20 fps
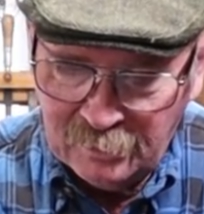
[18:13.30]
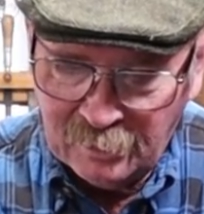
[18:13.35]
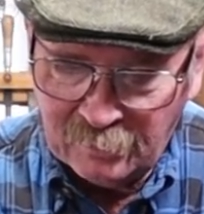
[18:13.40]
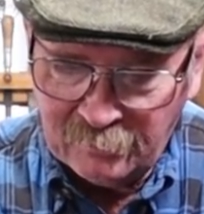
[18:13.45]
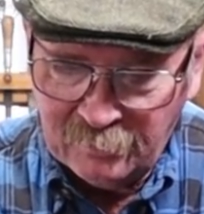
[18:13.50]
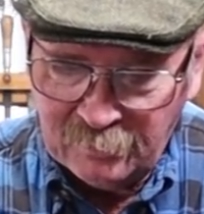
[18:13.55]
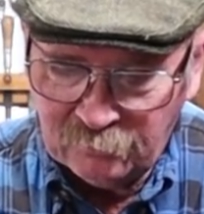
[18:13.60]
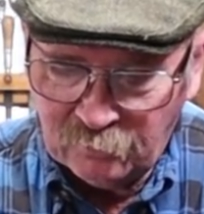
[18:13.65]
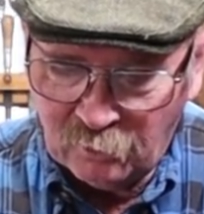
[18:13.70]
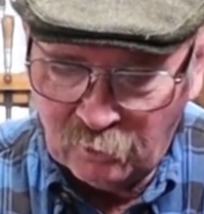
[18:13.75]
Now,
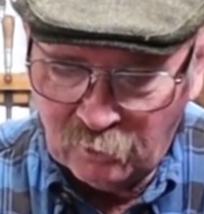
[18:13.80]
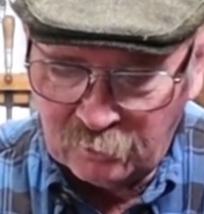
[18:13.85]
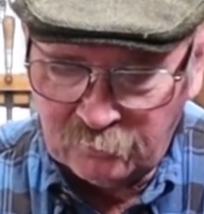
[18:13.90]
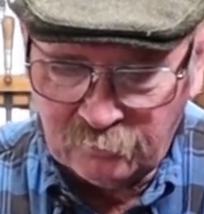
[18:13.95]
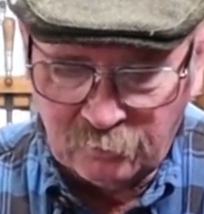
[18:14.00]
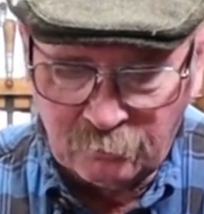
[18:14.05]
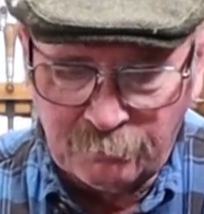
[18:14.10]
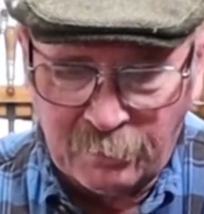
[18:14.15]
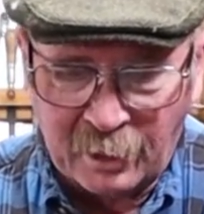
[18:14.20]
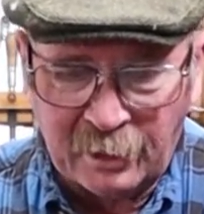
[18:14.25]
these
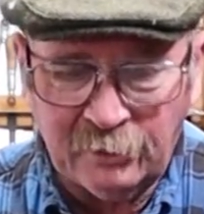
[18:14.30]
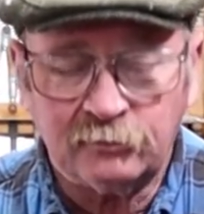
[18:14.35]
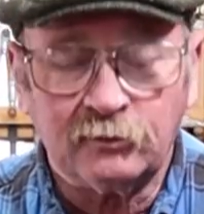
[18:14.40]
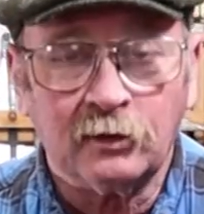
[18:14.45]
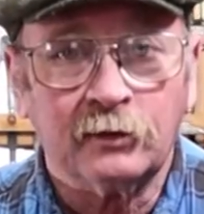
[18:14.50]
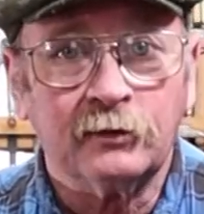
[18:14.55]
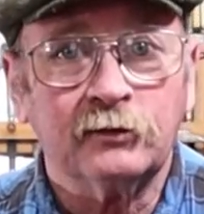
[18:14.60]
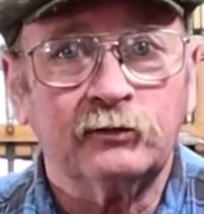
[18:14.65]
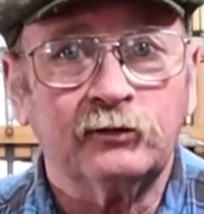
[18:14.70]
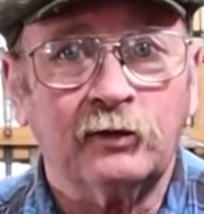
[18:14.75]
hooks are
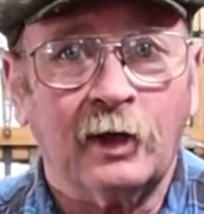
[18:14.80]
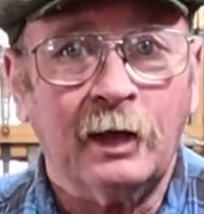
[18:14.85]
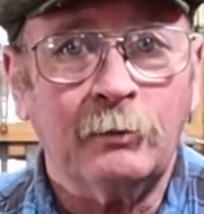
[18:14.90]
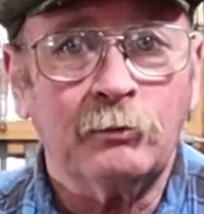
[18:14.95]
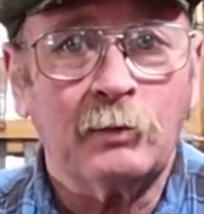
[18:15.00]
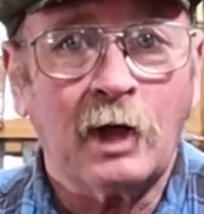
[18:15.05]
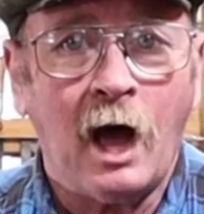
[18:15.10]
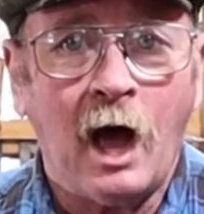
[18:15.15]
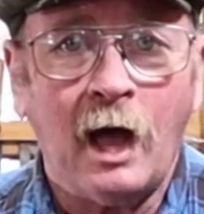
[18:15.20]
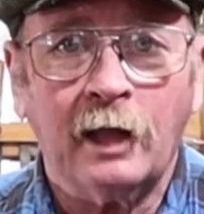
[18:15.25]
based on the
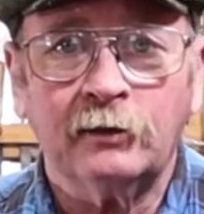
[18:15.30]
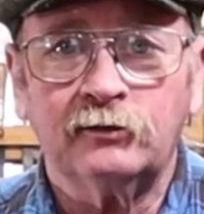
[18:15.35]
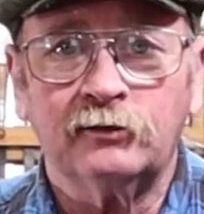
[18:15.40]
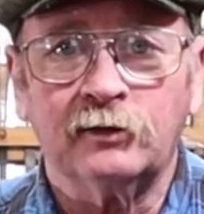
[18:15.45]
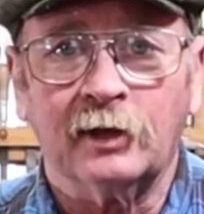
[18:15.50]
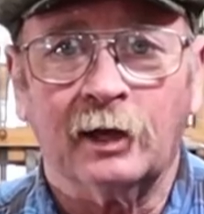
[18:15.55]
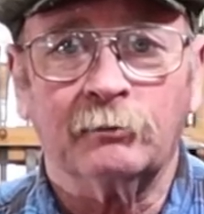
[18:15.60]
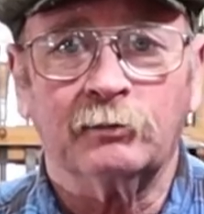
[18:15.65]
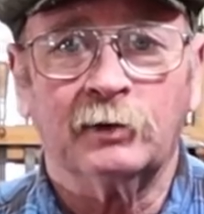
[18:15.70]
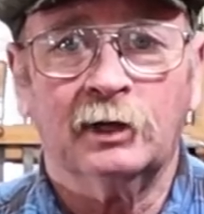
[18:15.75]
same
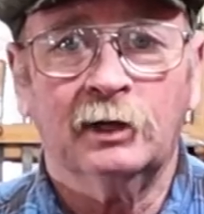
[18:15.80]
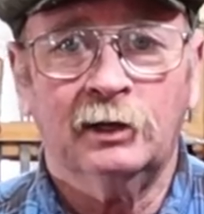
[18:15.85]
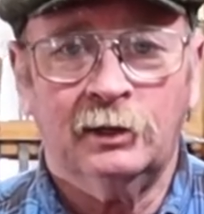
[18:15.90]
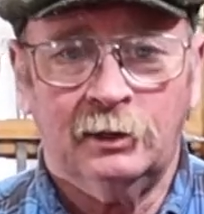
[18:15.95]
concept.